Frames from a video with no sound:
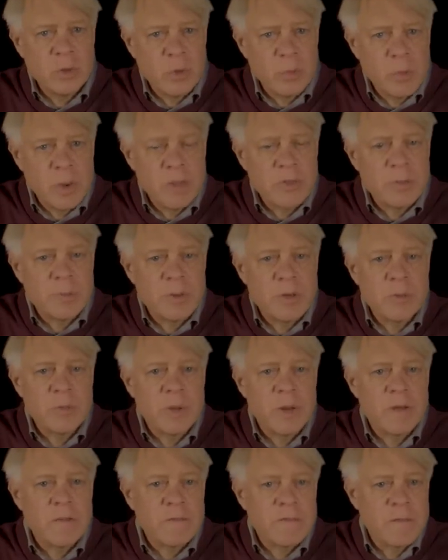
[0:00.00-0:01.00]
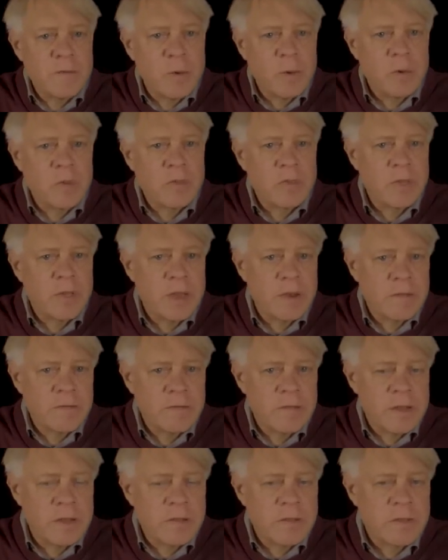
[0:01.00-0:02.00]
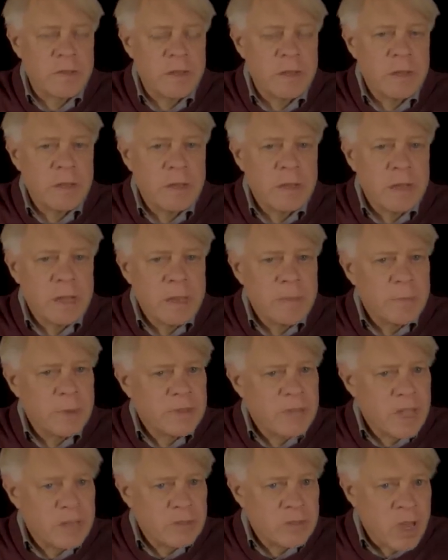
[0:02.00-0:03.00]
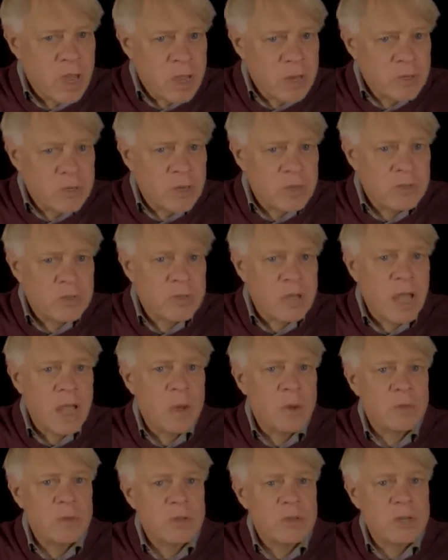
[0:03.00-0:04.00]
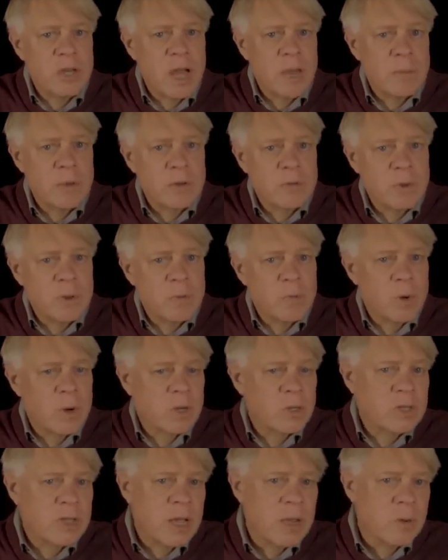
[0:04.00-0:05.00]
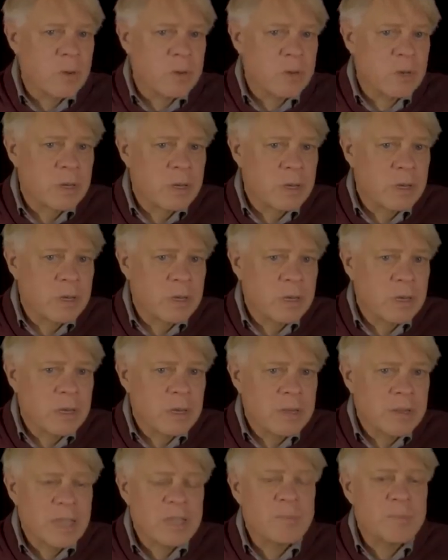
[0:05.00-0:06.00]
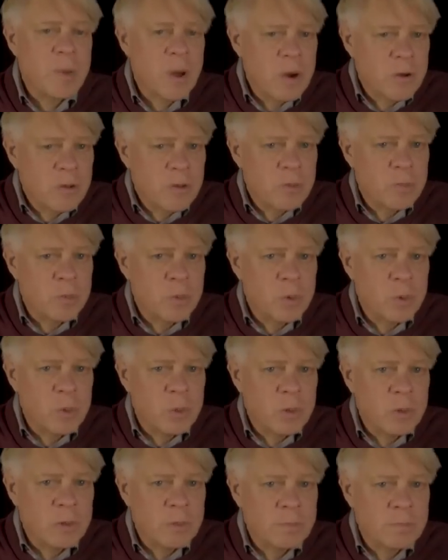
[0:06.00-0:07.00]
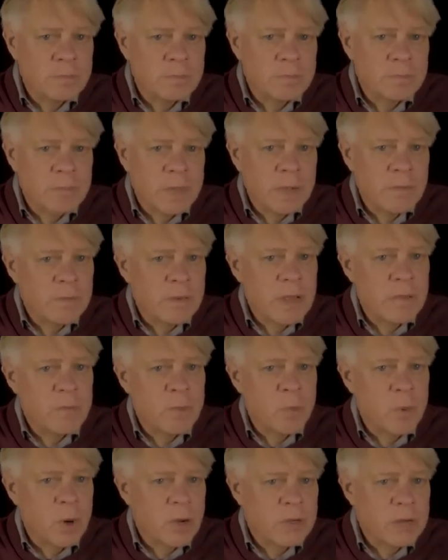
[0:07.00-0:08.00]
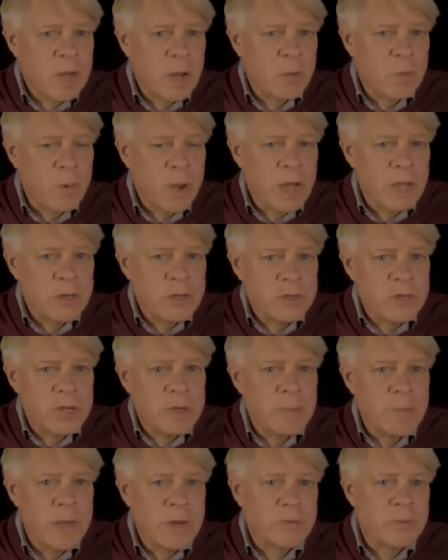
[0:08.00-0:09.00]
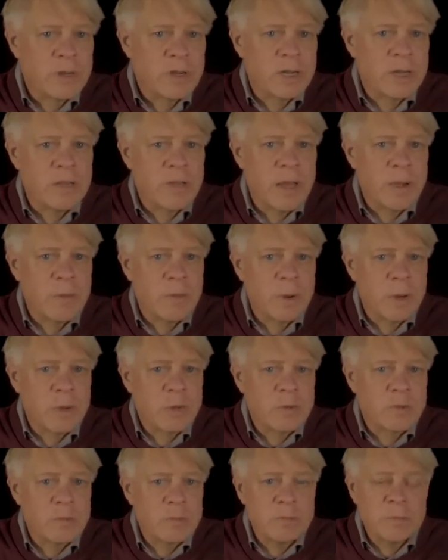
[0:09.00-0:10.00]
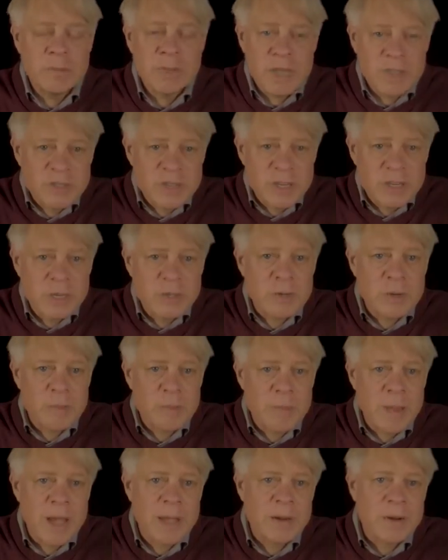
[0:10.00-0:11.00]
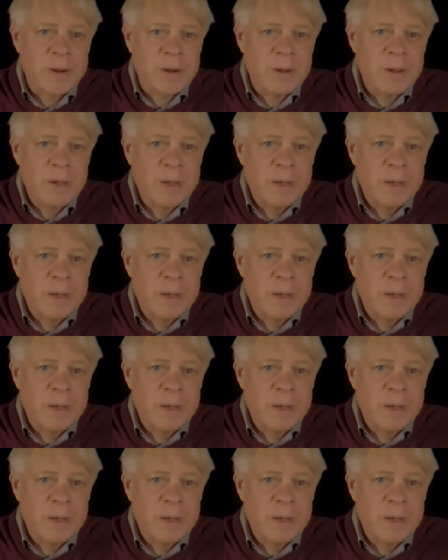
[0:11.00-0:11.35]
a width between a fourth and a fifth, but that's just how the geometry works out. That's part of the rule. I've never worked out why geometrically that works, because it doesn't matter.